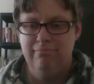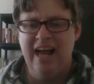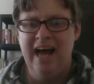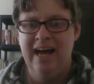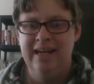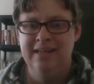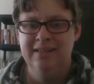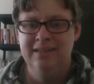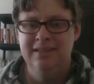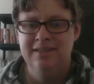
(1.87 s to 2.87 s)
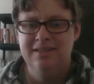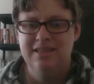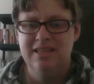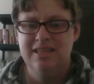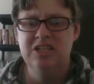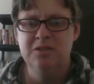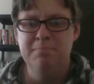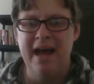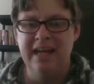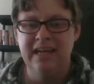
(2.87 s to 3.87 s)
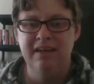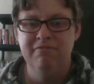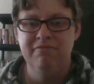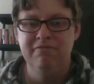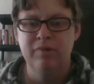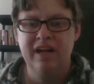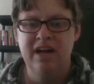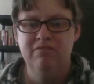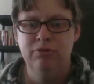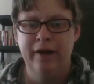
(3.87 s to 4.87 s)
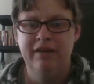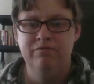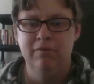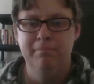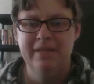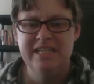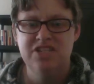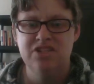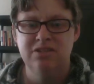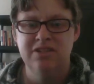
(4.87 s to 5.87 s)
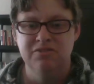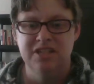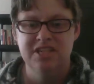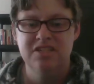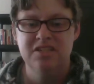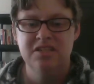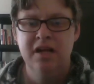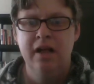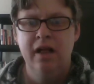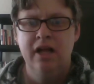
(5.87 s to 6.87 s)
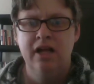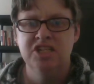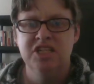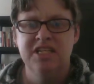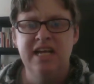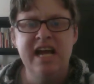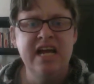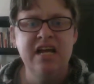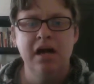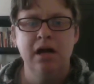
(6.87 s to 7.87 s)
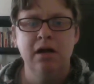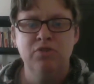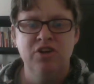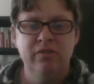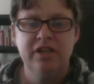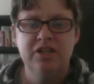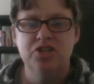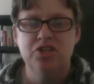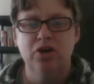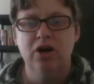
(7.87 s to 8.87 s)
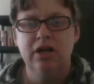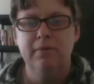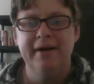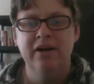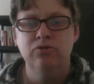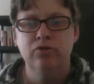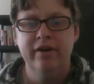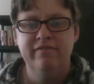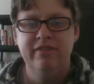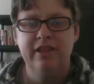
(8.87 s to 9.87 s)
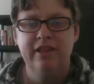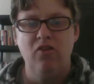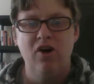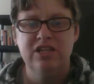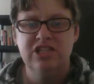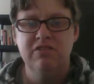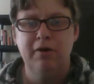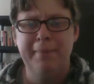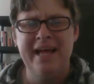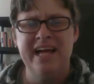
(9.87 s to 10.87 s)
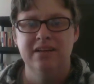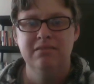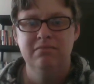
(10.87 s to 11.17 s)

Hi, this is Becky from Recovering from Mental Illness, and today I'm going to talk about grieving the loss of a pet.